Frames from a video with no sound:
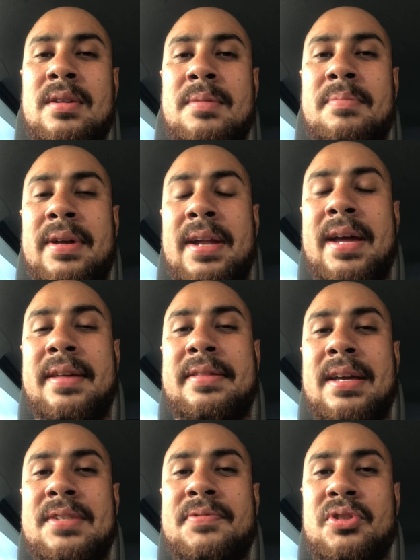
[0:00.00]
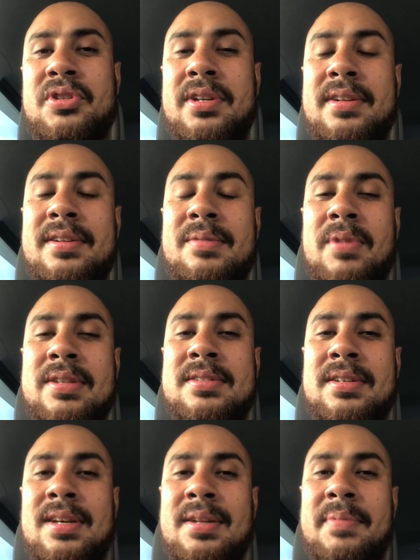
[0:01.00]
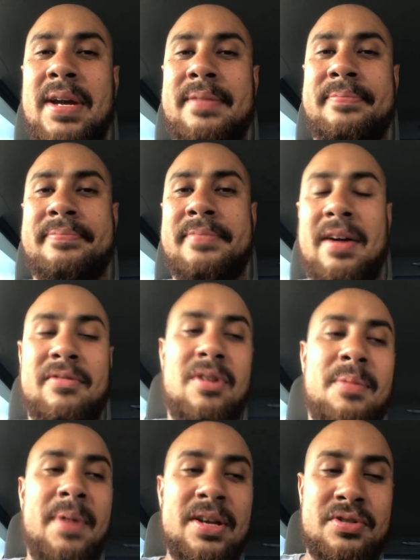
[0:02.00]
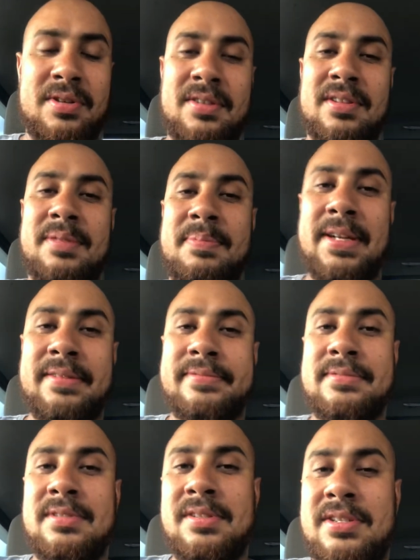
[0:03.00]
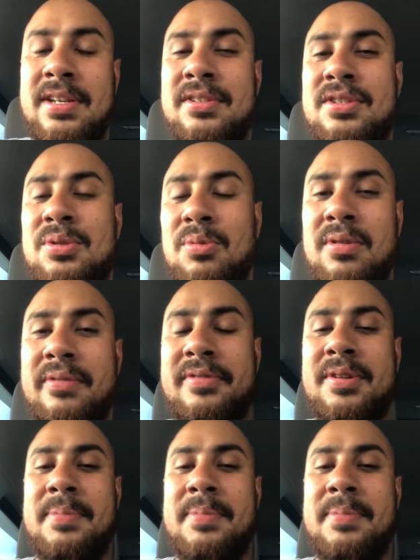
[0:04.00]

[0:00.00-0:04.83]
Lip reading: But hey, thanks for tuning in once again, man. I've got my drink with me. Cheers to all of you,